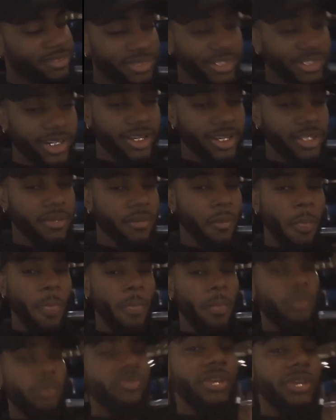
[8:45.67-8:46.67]
Fuck it.
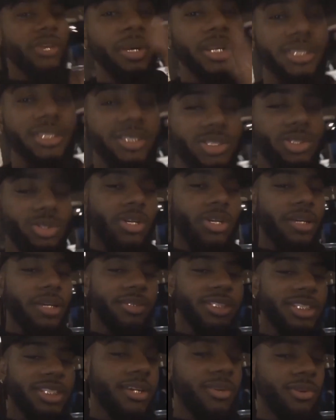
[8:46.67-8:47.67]
Then I met this dude
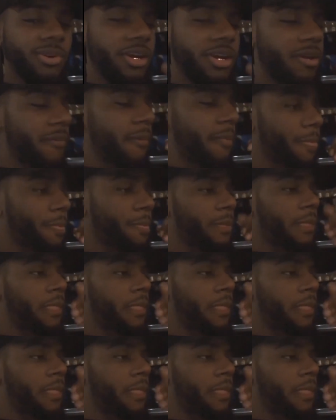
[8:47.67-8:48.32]
named Saint, right?